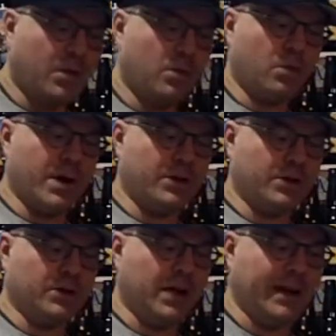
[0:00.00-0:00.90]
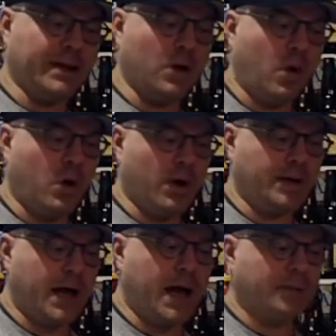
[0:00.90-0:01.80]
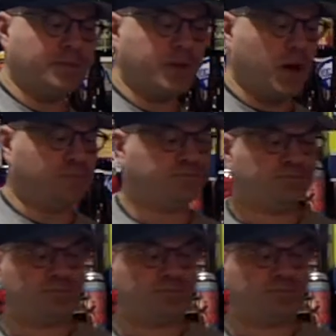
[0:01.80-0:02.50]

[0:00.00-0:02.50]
whether you like it or not. So,